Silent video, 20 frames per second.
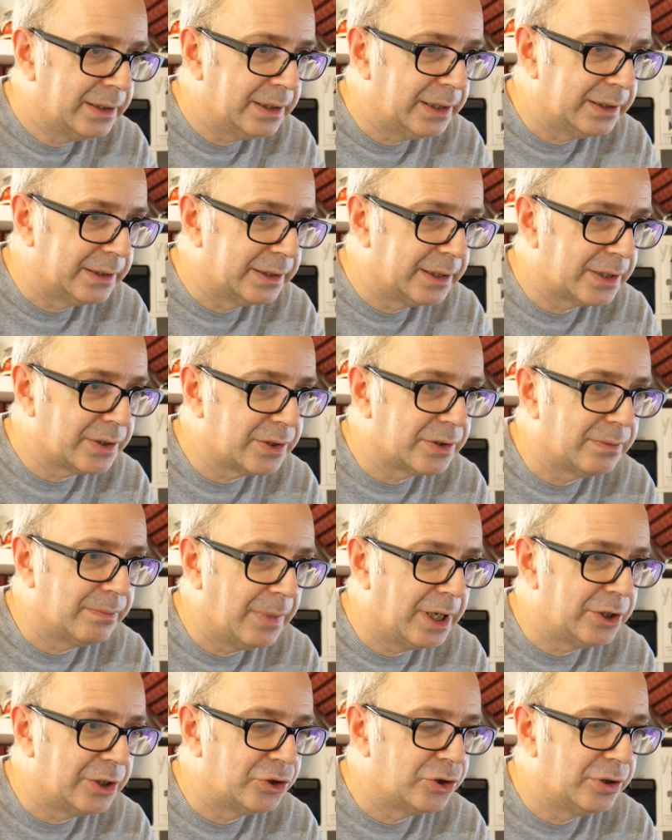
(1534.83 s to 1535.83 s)
Doesn't
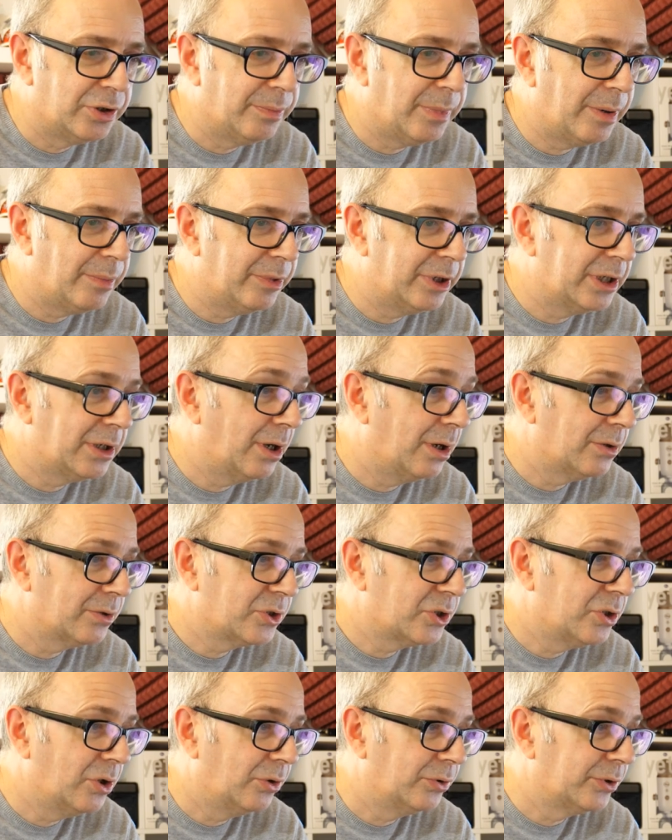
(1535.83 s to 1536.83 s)
mention the memory card
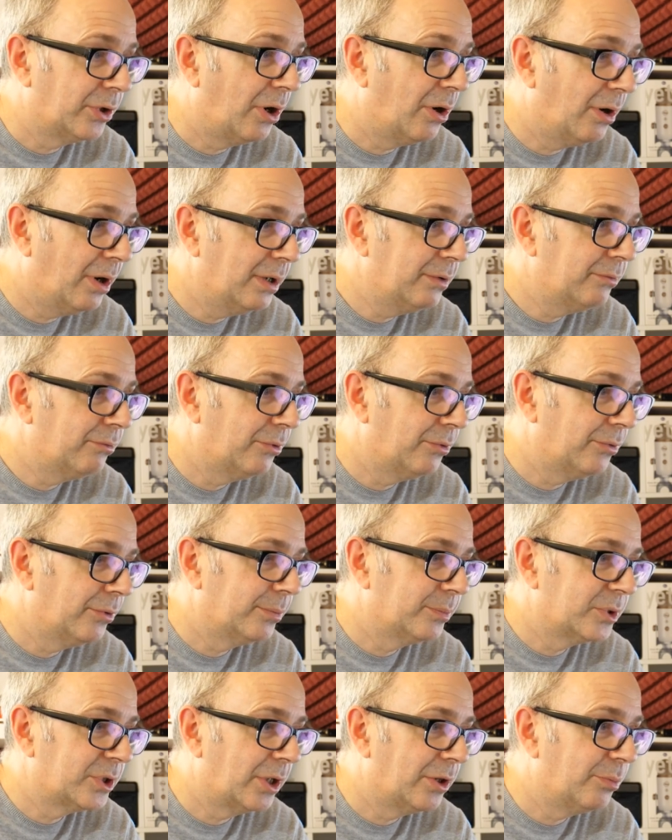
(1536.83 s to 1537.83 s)
slot on either of
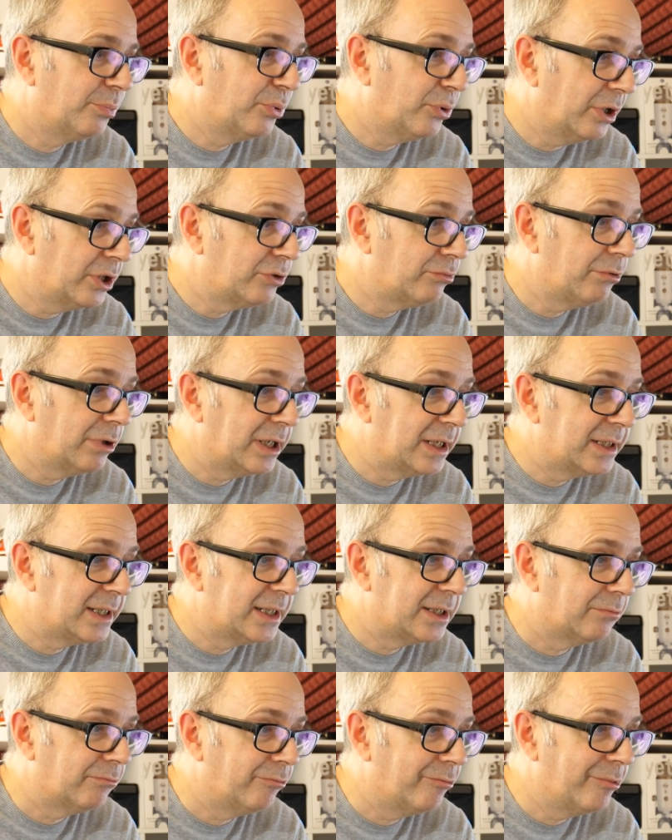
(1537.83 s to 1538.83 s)
them, so the press release
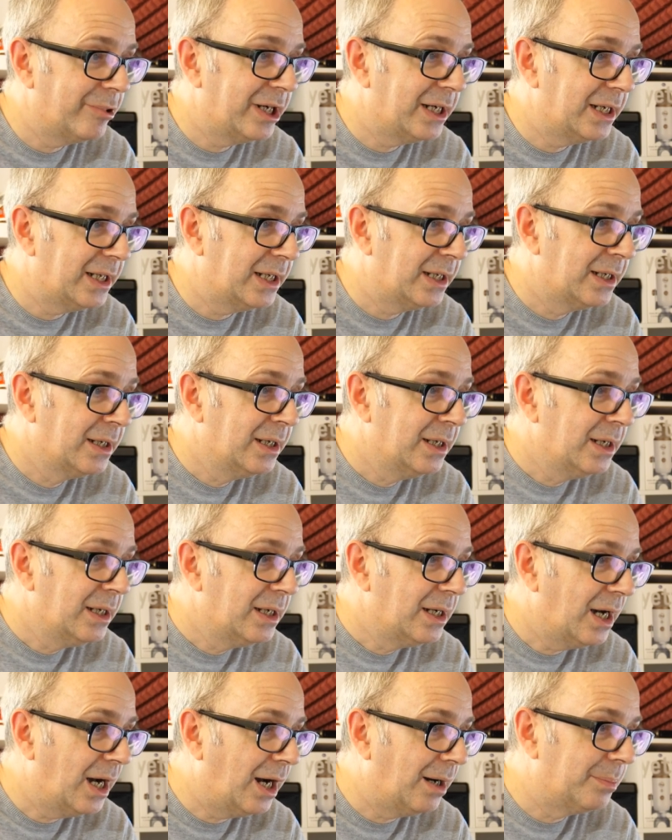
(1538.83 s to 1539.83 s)
isn't really
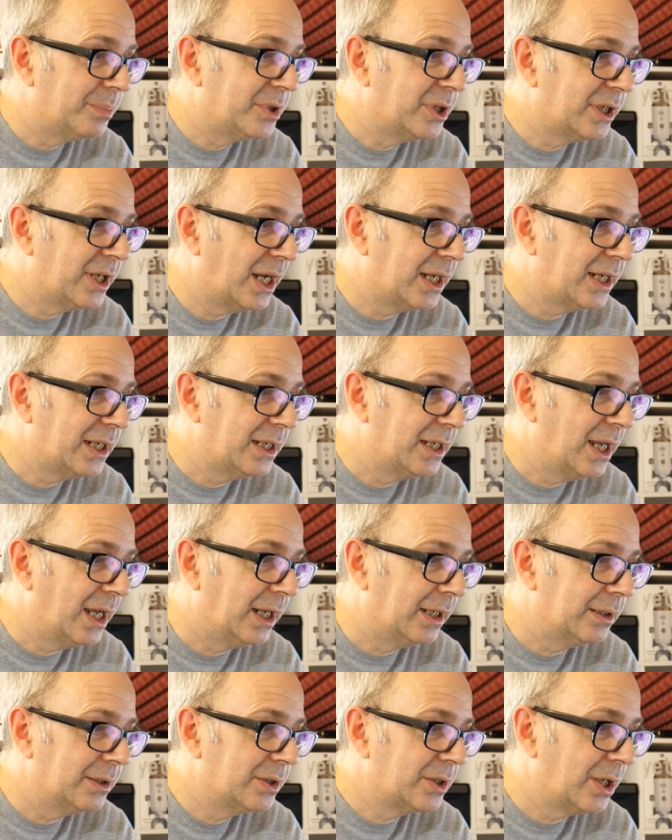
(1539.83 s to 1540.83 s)
up to date yet,
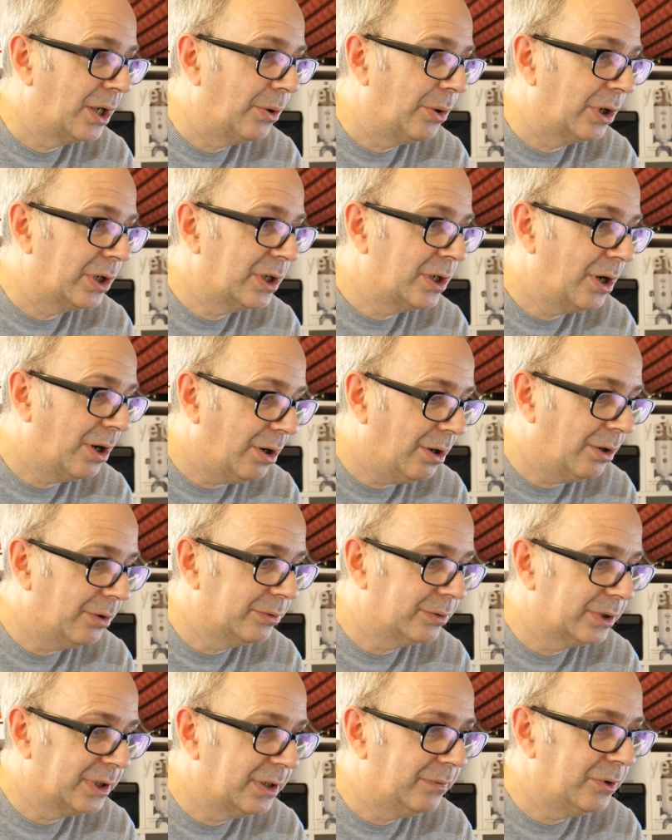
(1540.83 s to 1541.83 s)
so I can't give
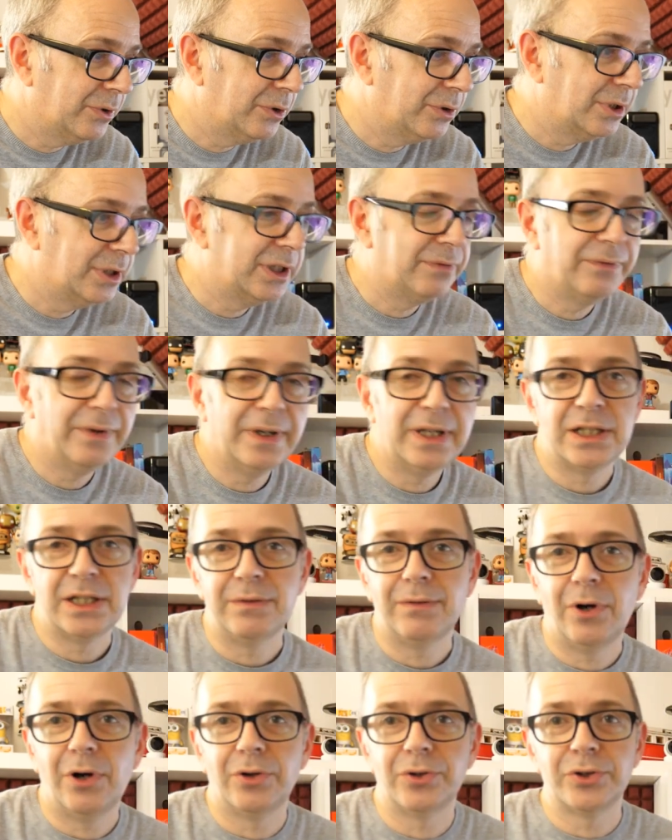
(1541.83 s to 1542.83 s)
you the definitive
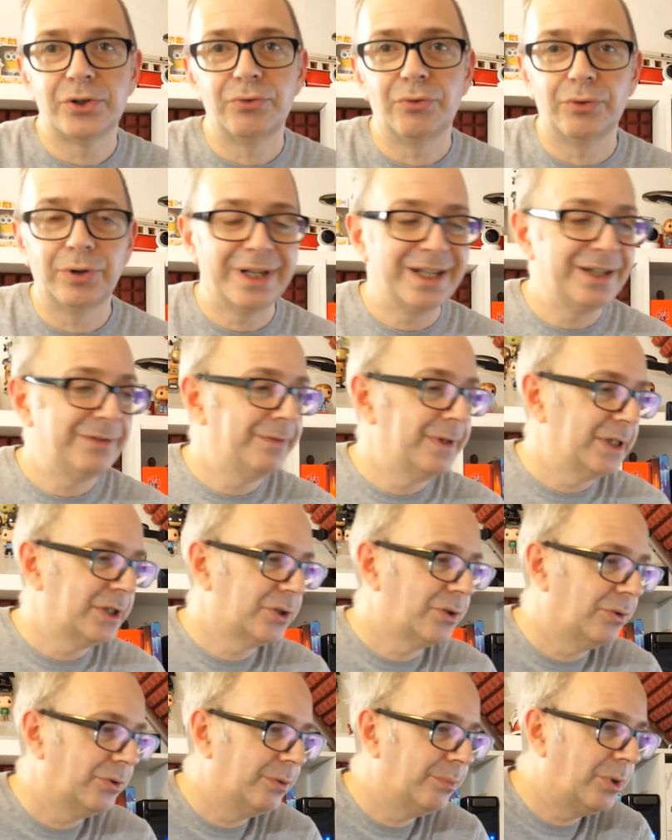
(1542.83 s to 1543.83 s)
answer on if it's got the
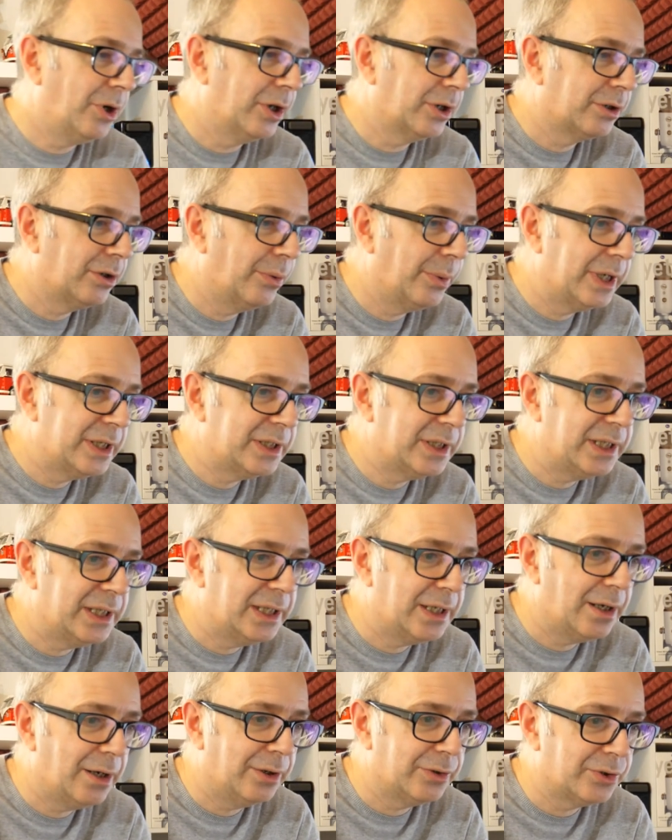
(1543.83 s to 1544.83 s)
micro S D card
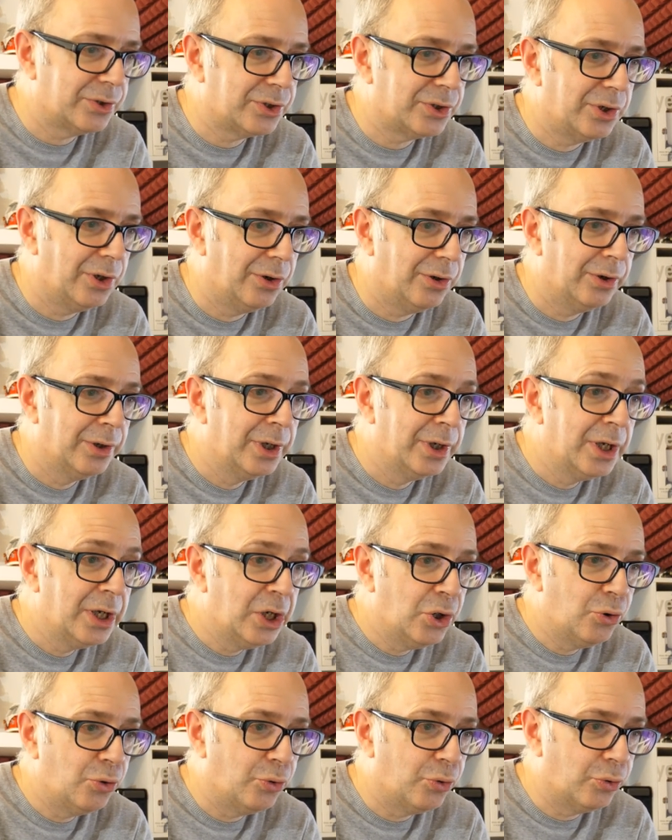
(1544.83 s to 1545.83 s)
slot
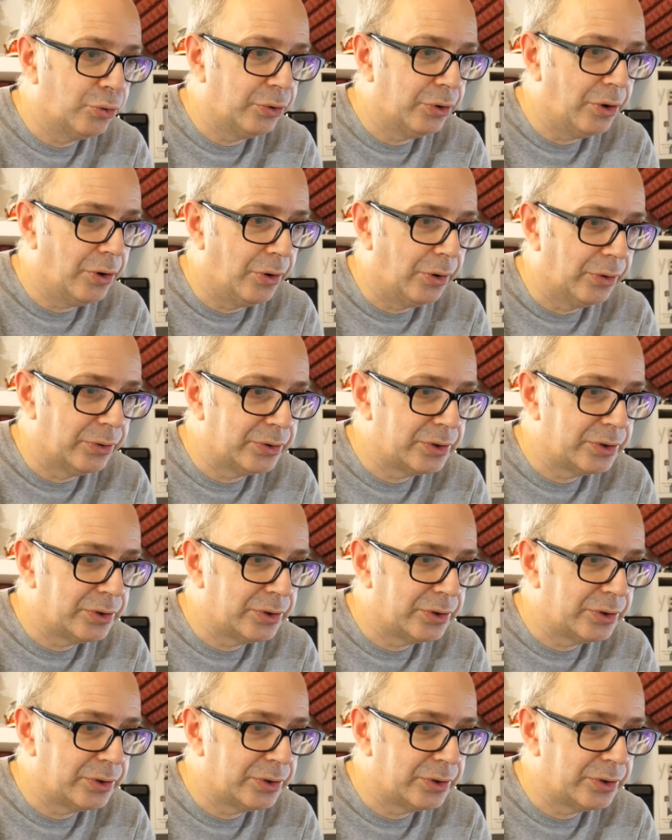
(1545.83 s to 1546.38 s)
or not.